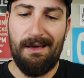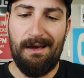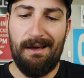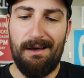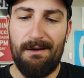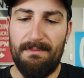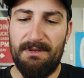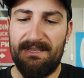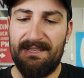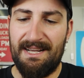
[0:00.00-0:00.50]

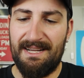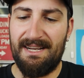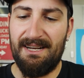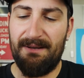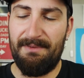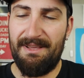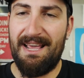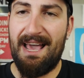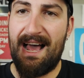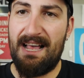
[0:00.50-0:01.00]
It's not gonna
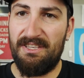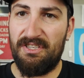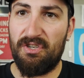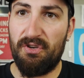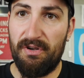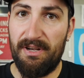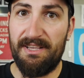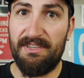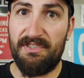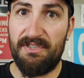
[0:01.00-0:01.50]
be as
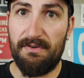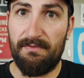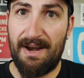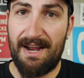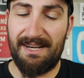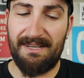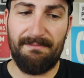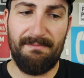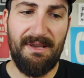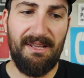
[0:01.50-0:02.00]
good as
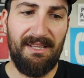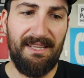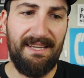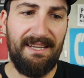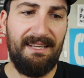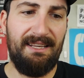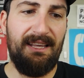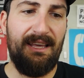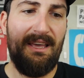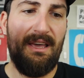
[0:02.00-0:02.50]
direct
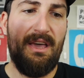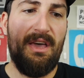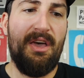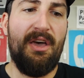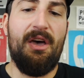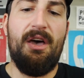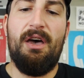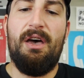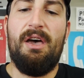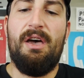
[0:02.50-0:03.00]
milling
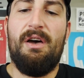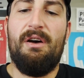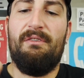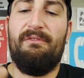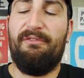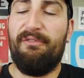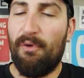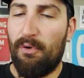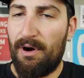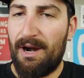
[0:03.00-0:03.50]

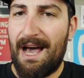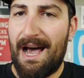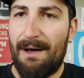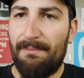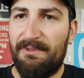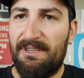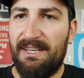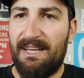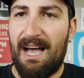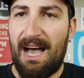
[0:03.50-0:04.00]
for an
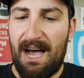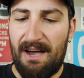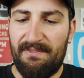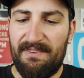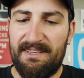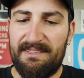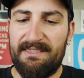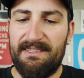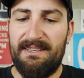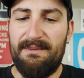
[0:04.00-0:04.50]
optic,
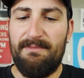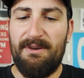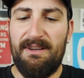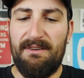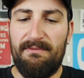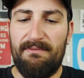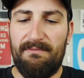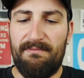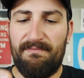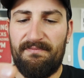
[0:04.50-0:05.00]
obviously,
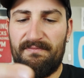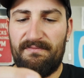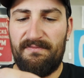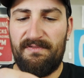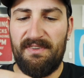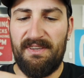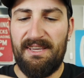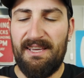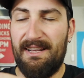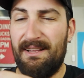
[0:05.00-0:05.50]
but if
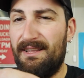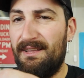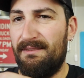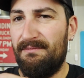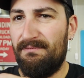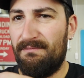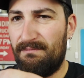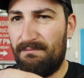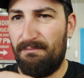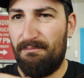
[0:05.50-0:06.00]
you get a
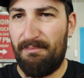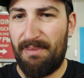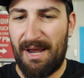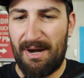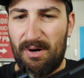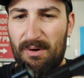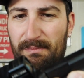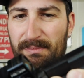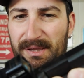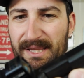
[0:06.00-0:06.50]

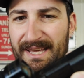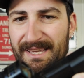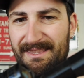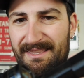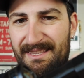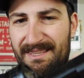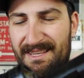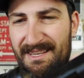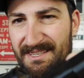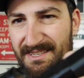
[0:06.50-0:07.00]
better plate
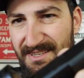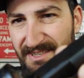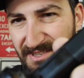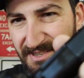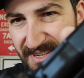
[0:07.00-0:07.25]
than this, because you